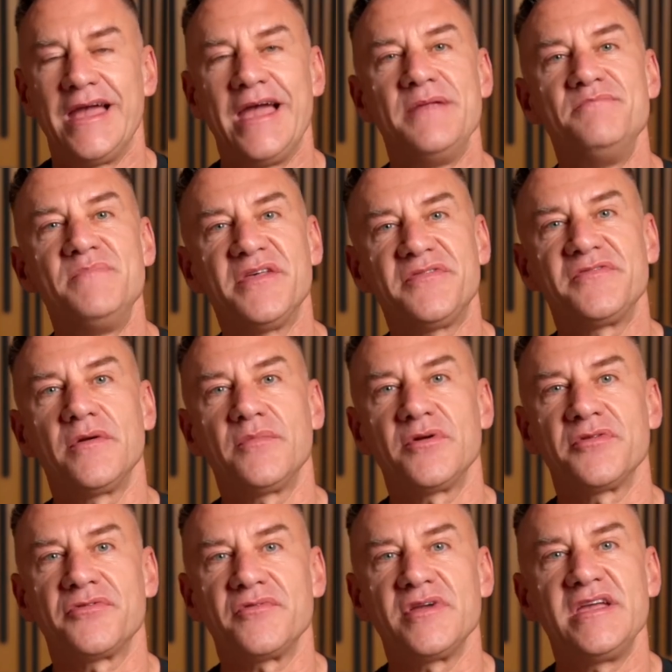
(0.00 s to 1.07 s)
And myth
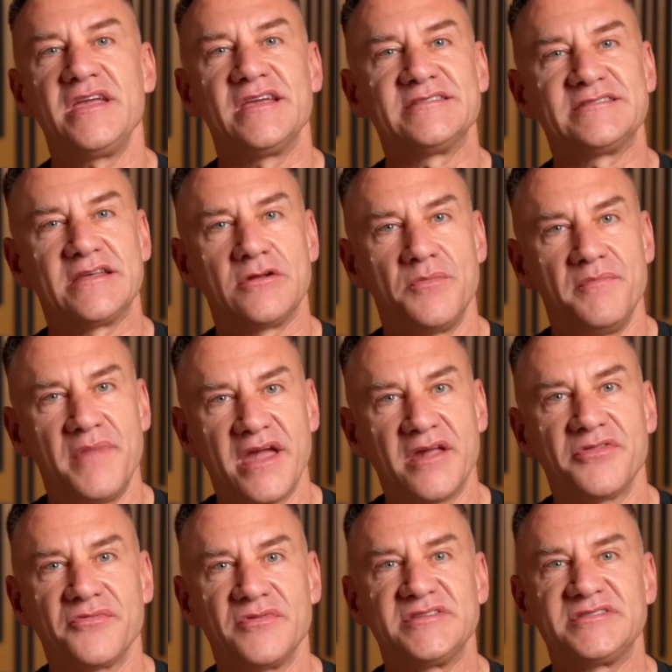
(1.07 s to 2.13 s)
number three is that
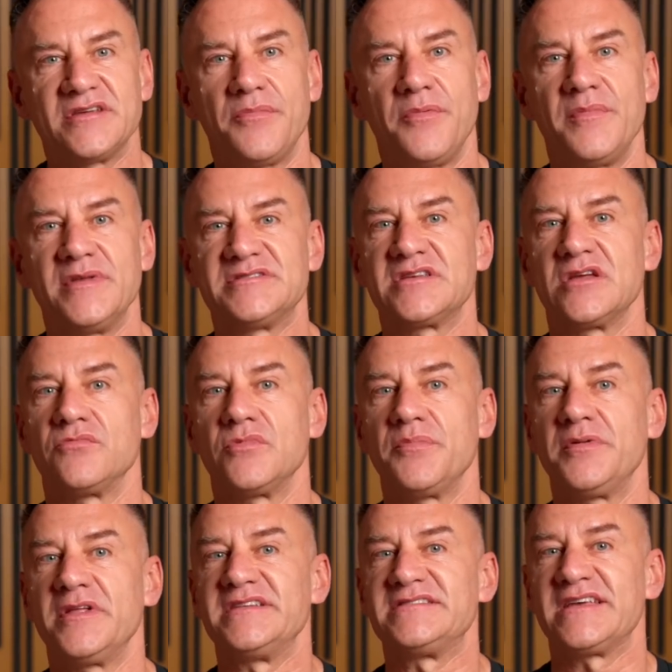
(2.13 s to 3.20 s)
omega three supplements can
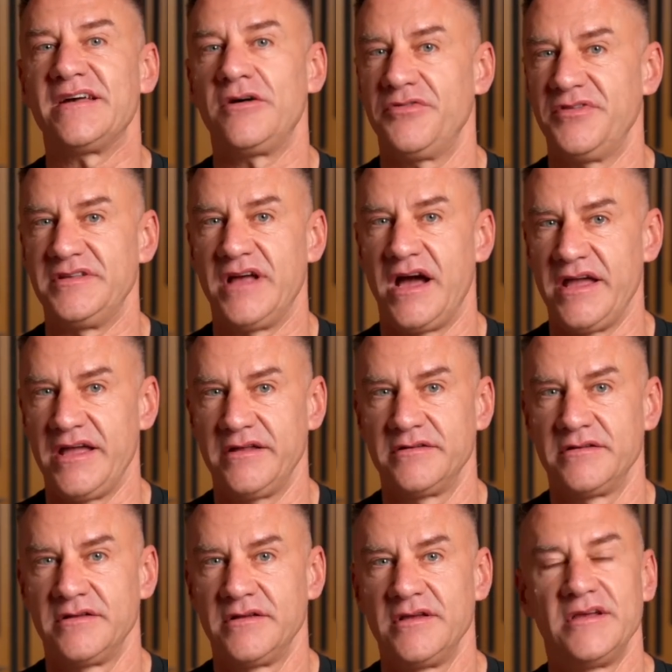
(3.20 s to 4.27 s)
replace a healthy diet.
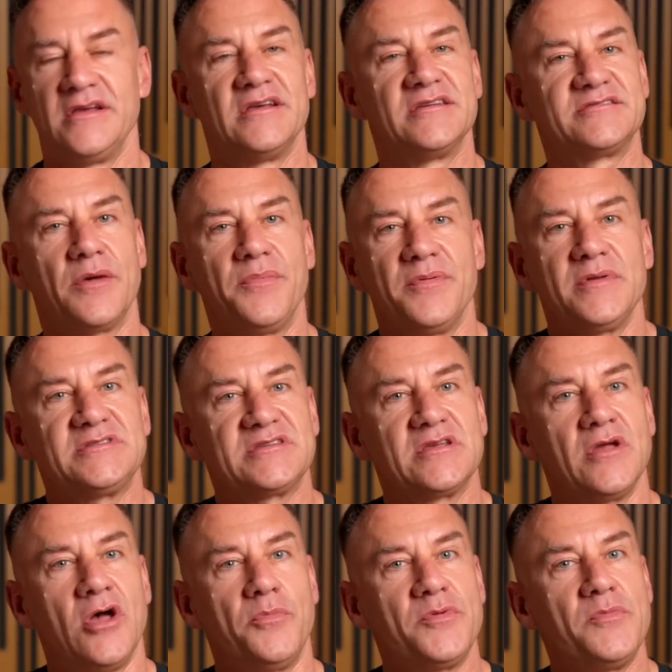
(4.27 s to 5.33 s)
Supplements
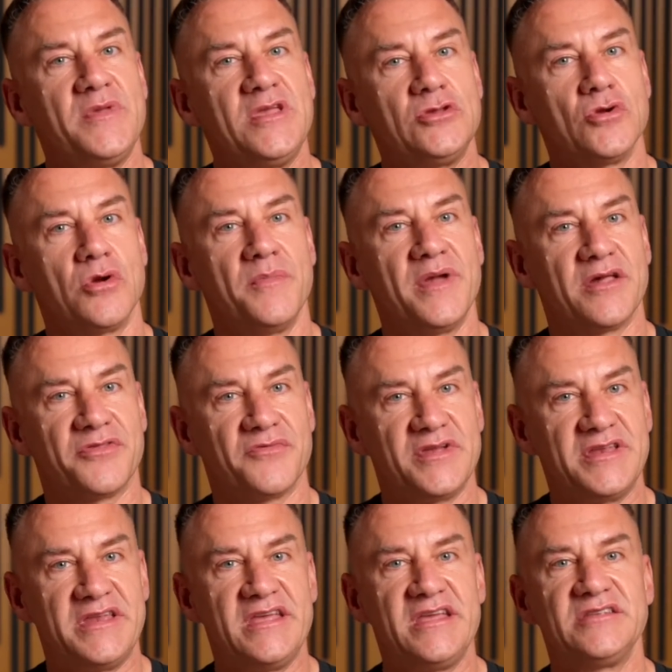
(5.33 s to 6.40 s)
can help you meet your omega
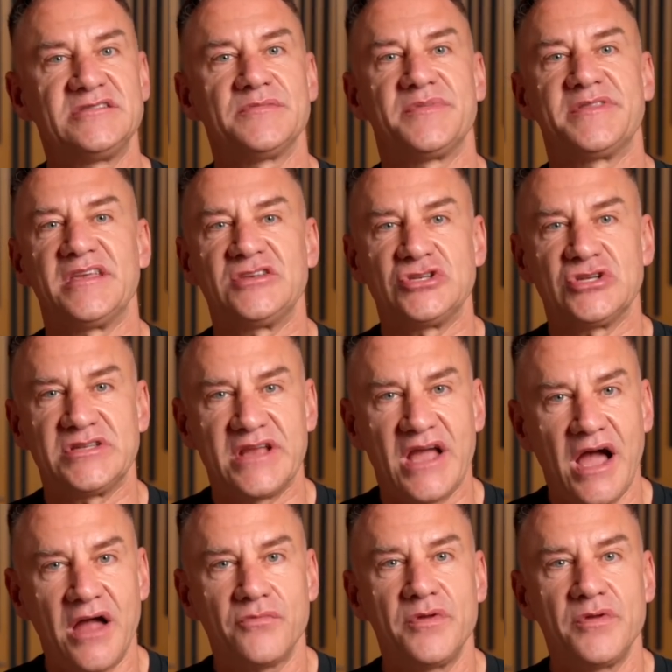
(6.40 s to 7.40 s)
three needs, but they should not